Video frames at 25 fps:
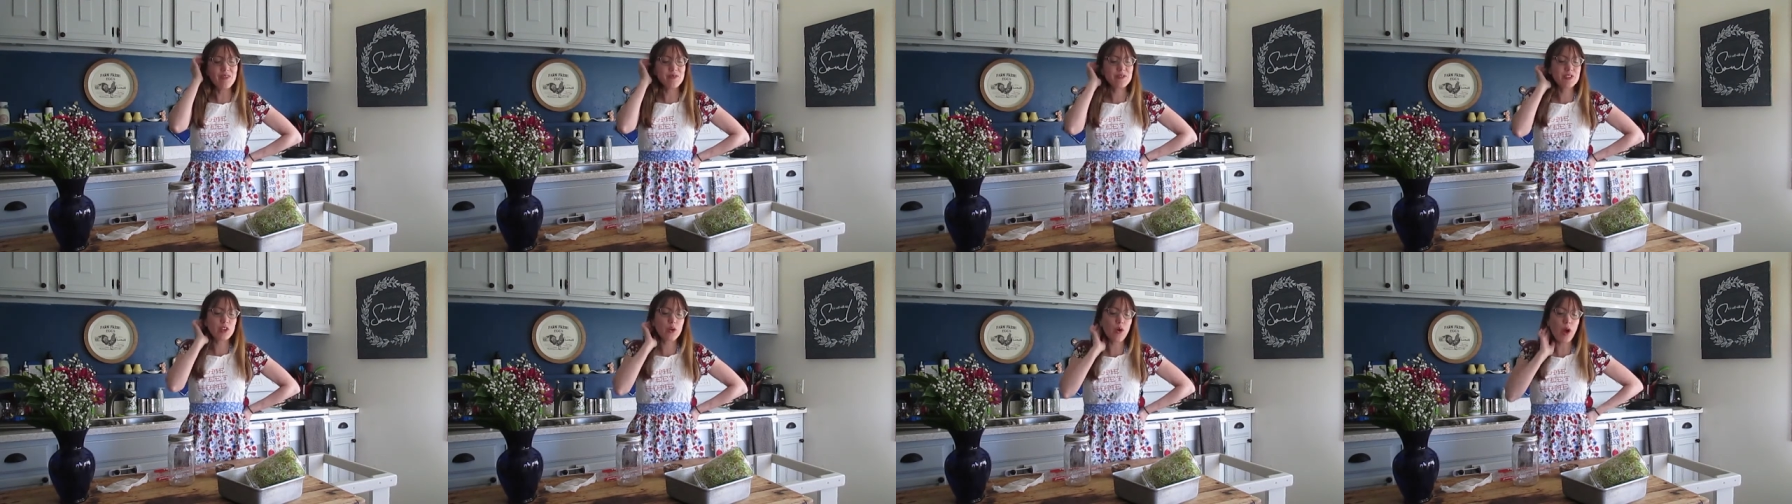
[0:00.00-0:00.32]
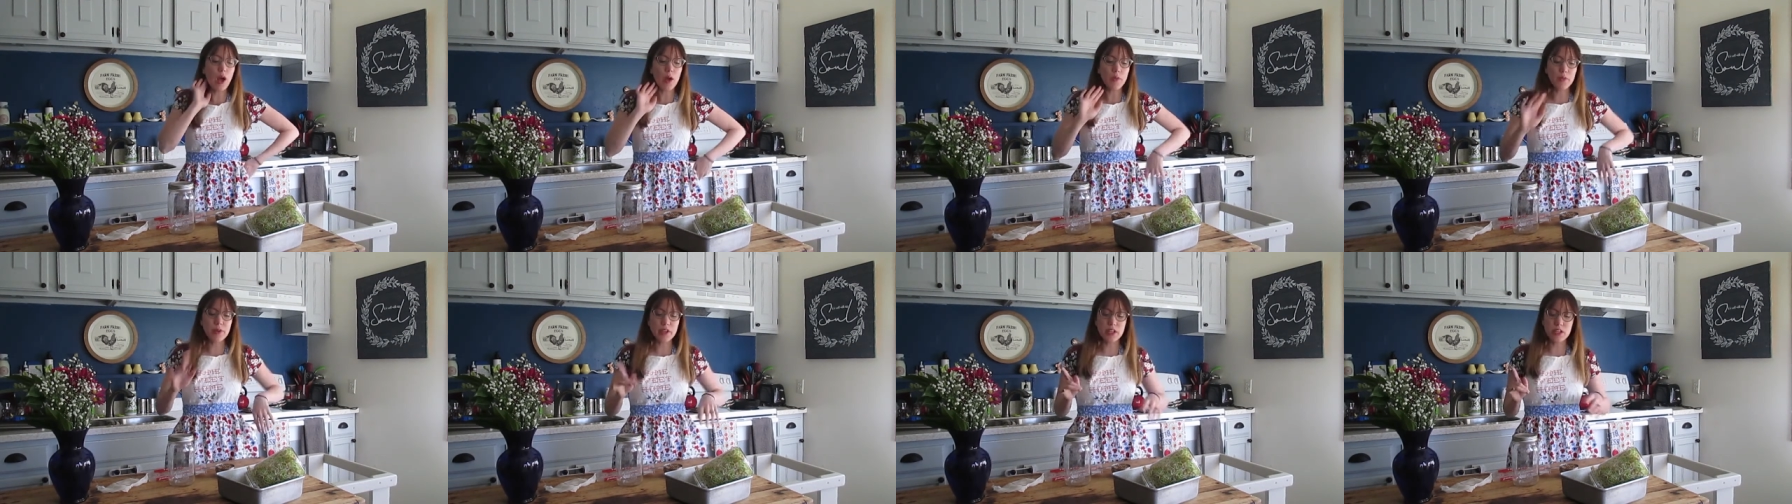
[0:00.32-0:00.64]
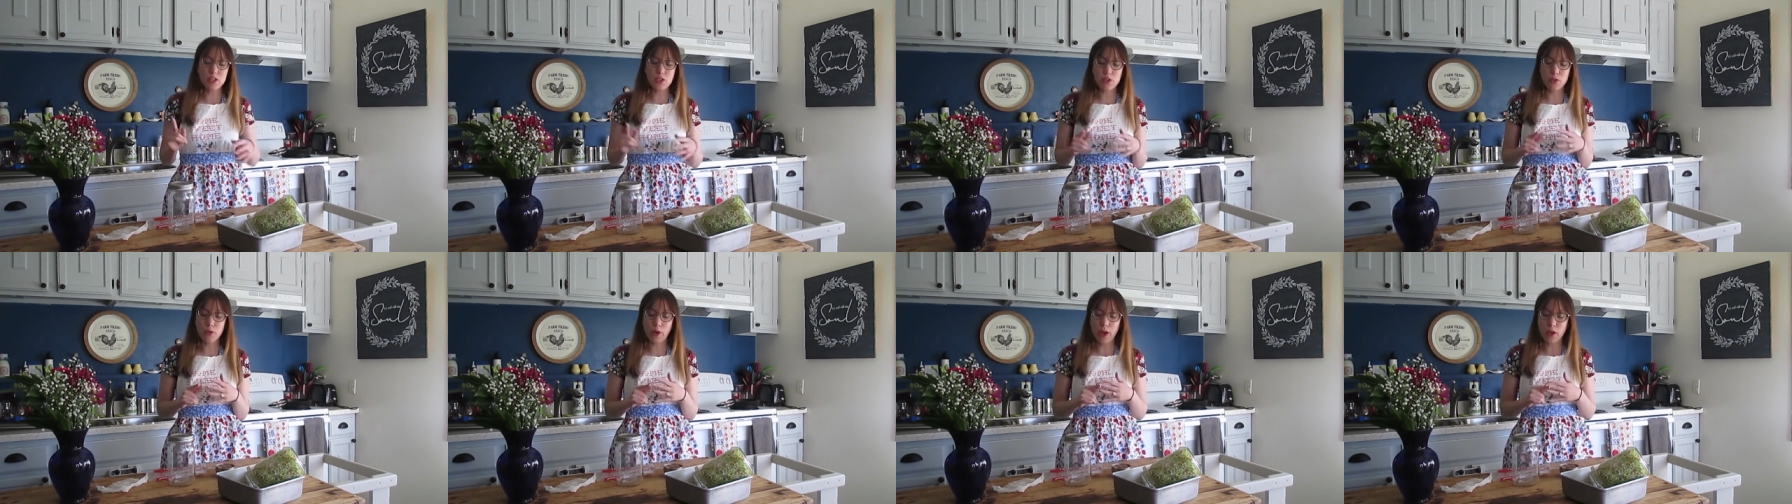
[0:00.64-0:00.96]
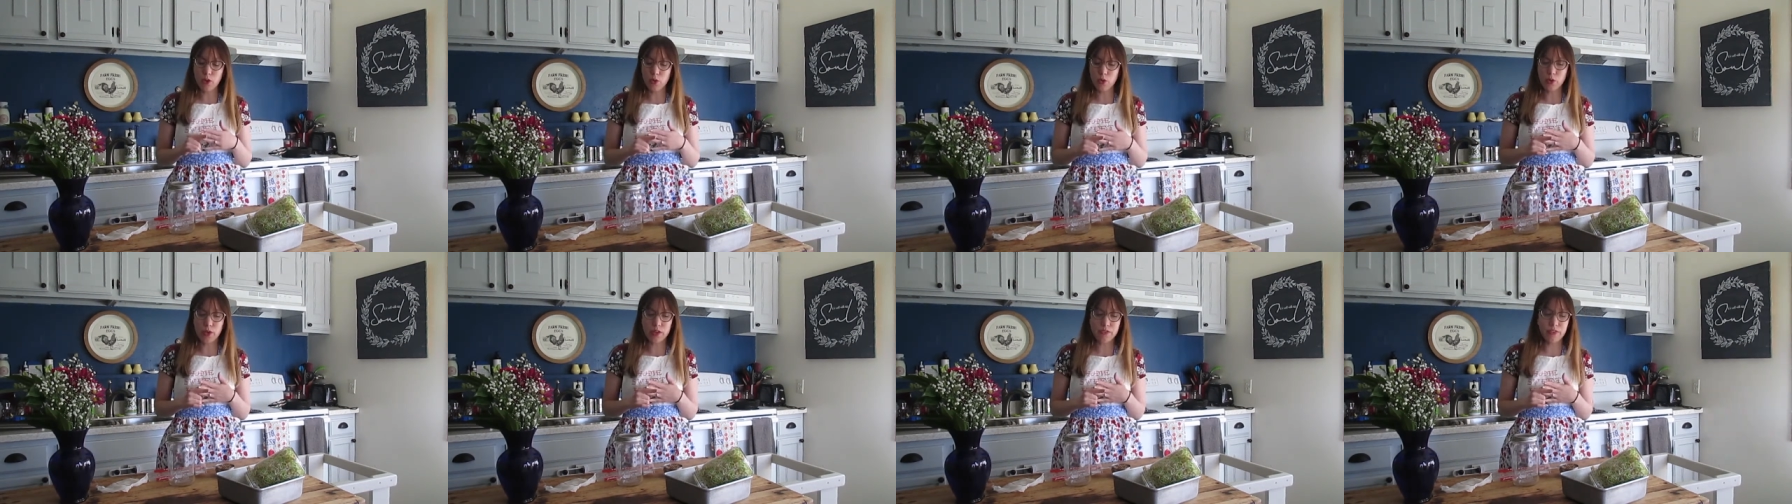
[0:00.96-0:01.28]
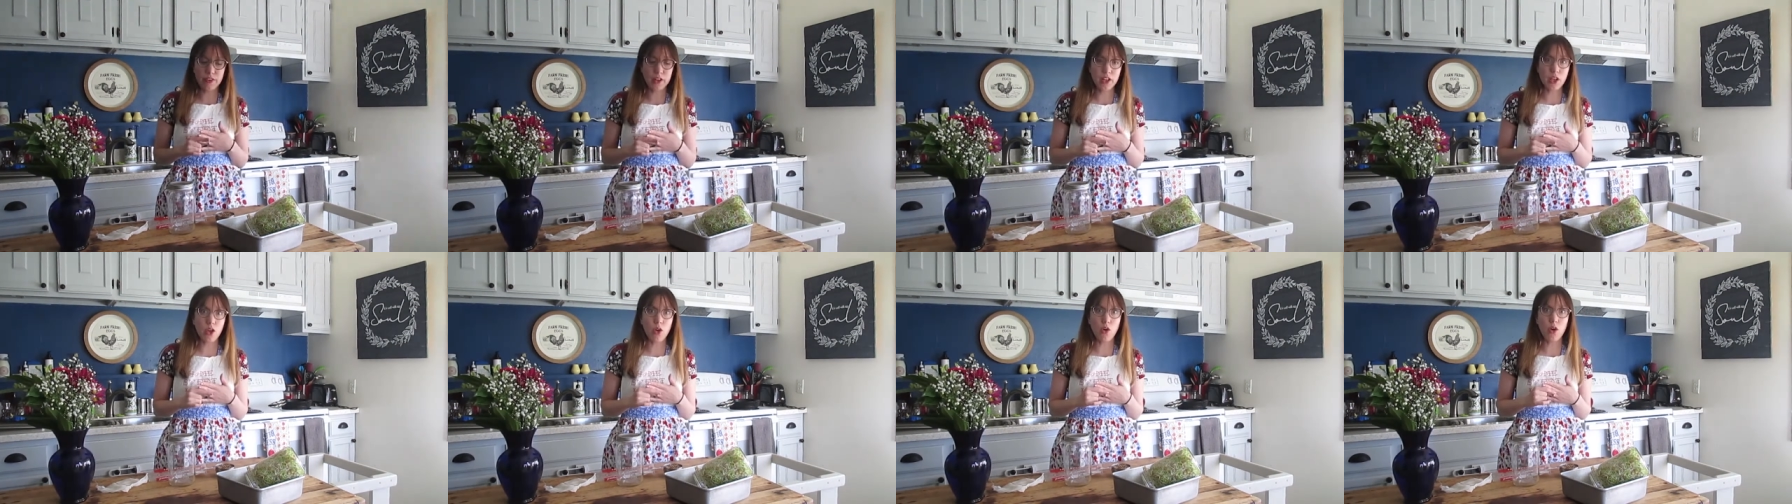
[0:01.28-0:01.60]
So I'm going to do a quick
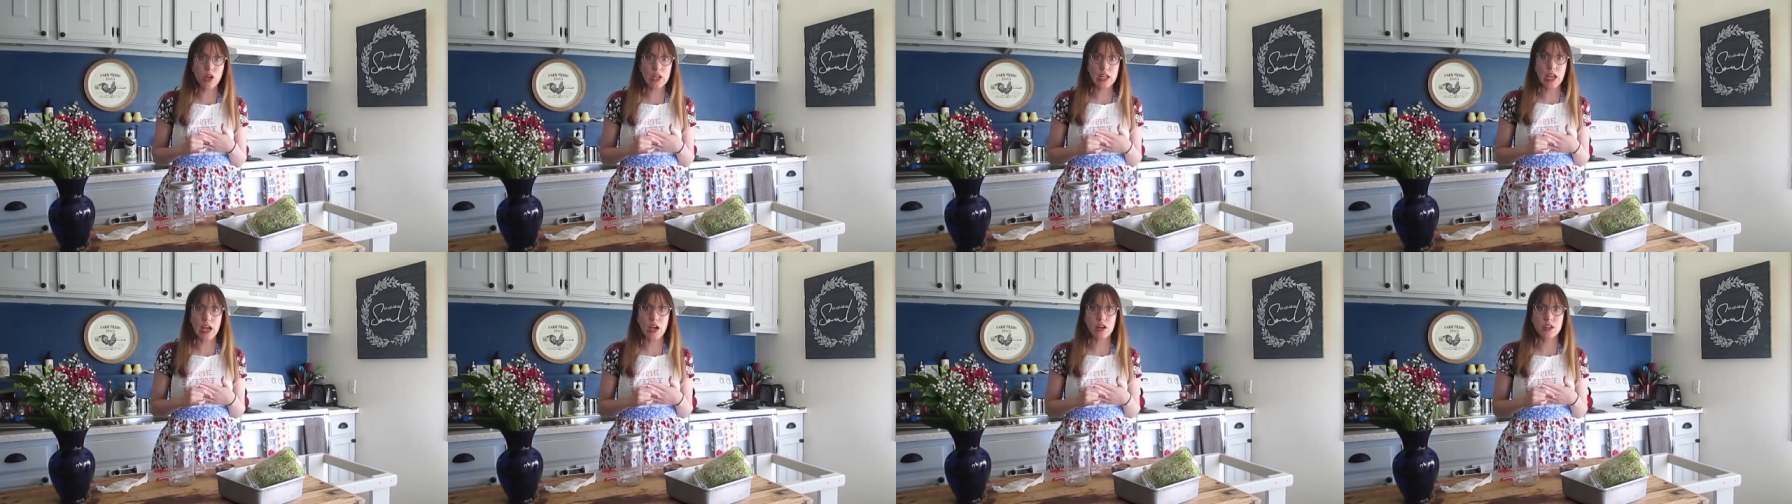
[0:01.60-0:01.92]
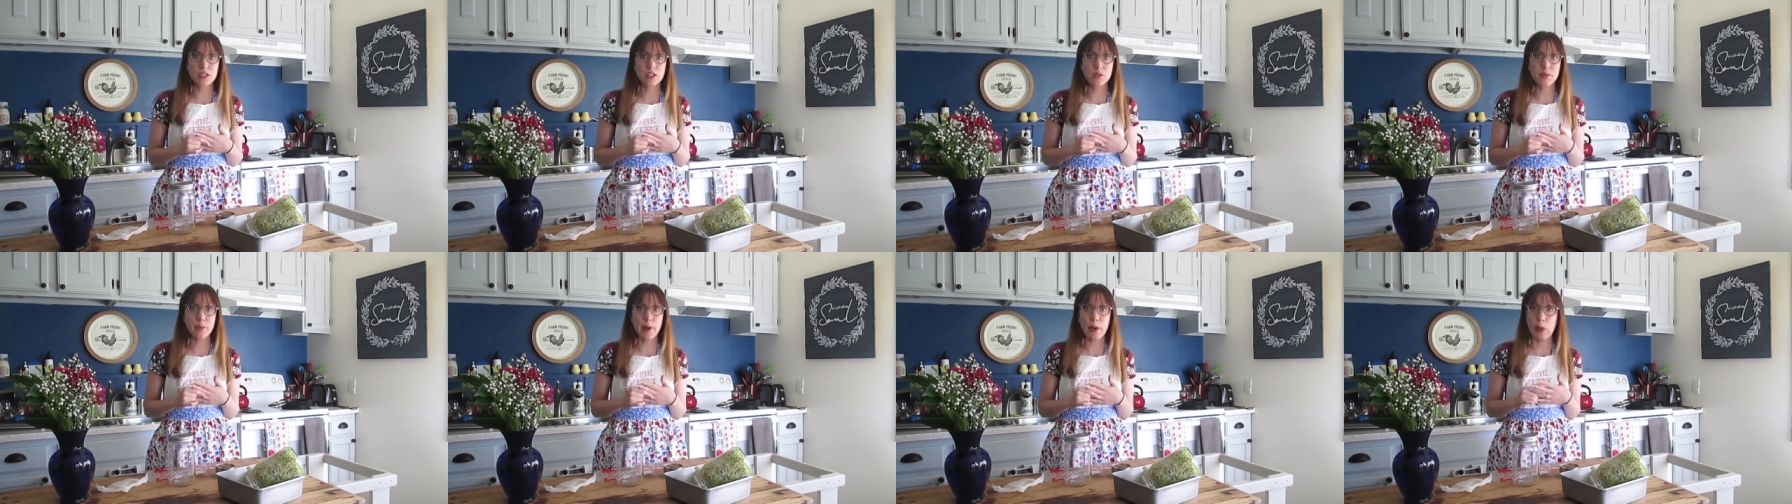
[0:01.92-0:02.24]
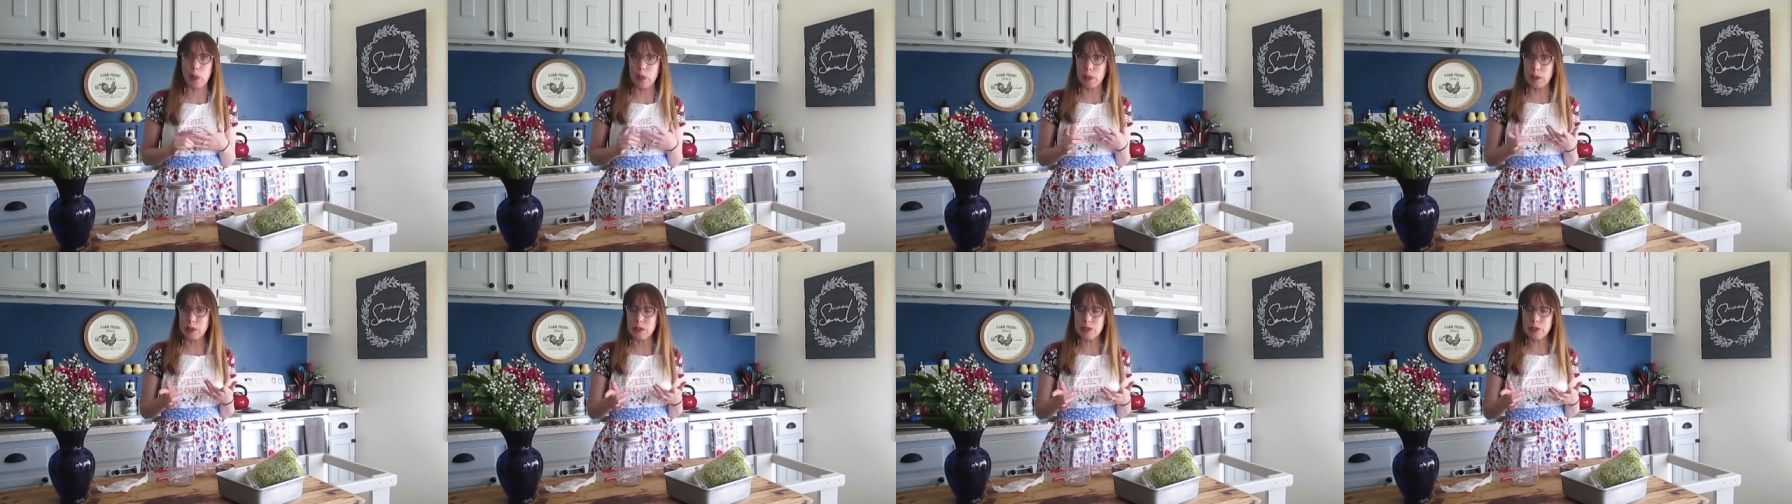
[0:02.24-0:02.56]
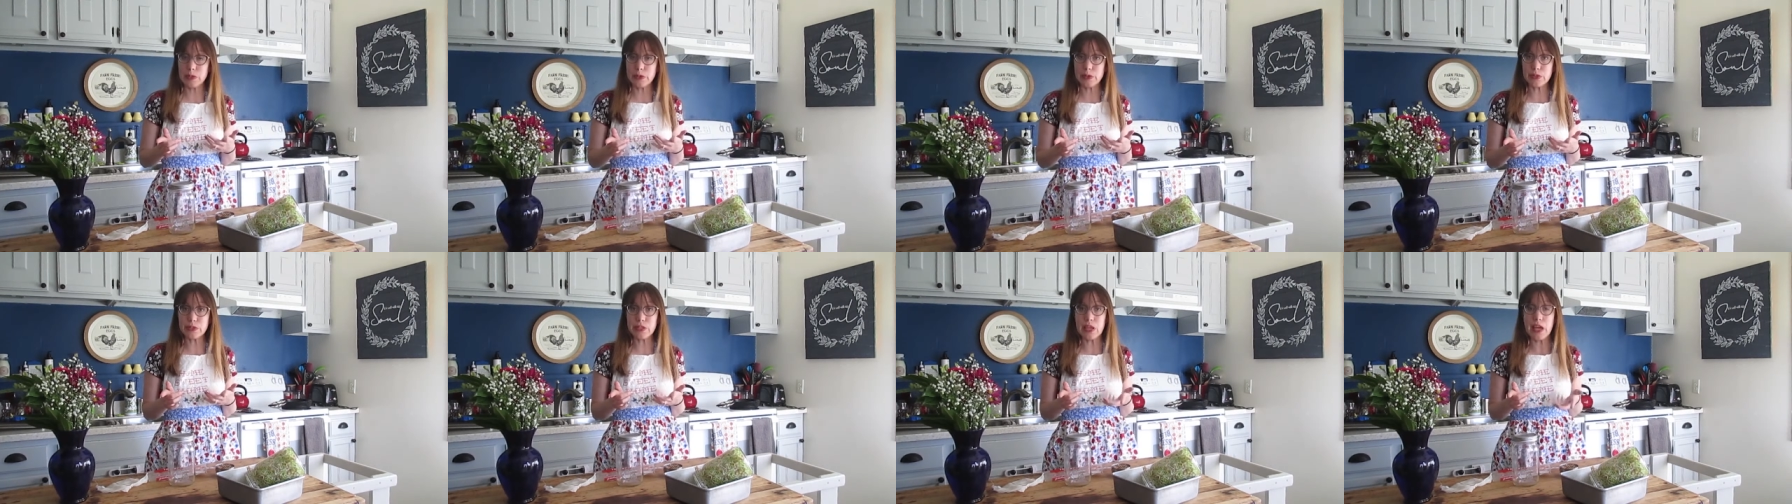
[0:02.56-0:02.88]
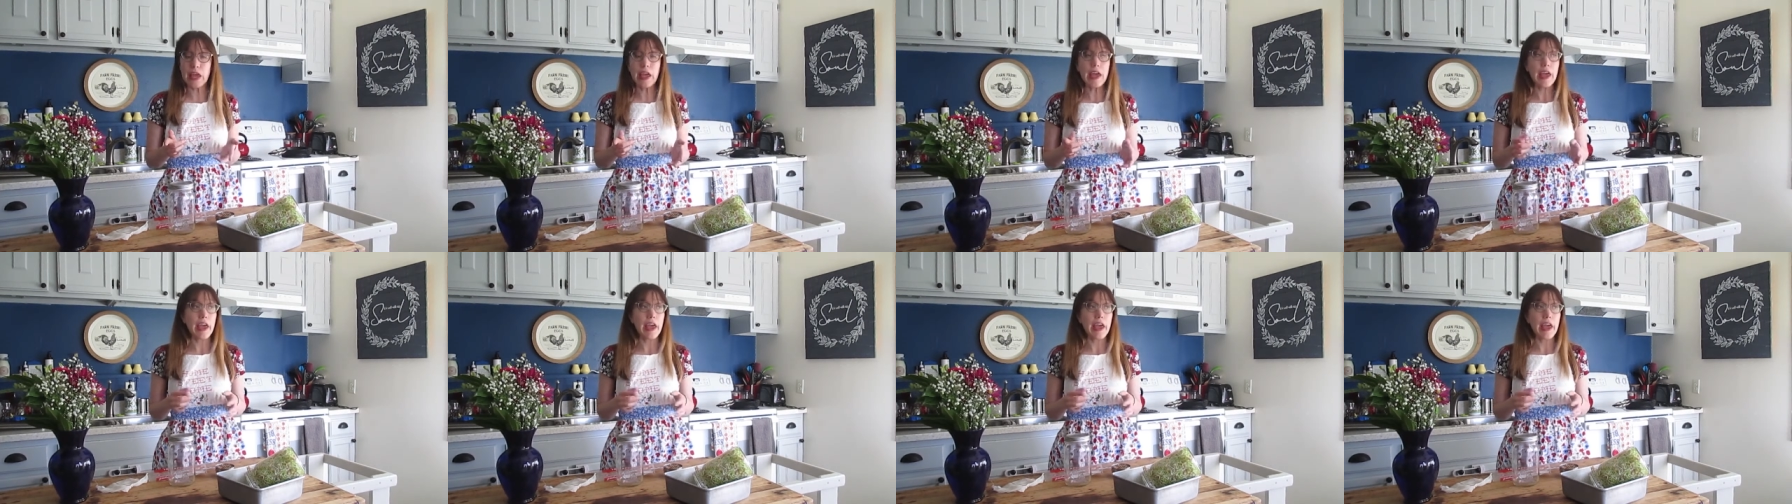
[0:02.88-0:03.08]
video on how to sprout lentils